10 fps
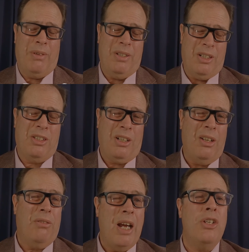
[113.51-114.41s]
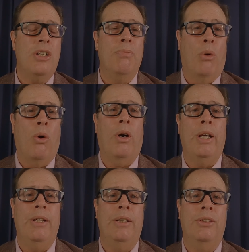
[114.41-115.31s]
The discoloration more
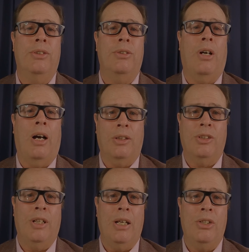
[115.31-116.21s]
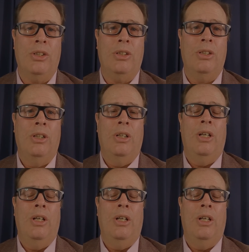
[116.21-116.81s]
is oxidation,